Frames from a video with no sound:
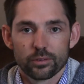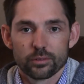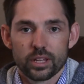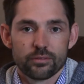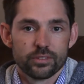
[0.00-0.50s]

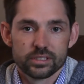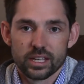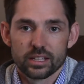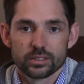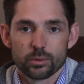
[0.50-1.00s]

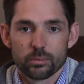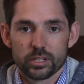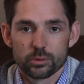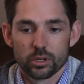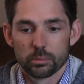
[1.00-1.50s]
Invizx with
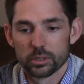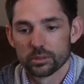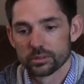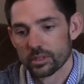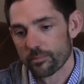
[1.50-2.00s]
my square
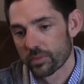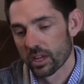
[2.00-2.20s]
bills.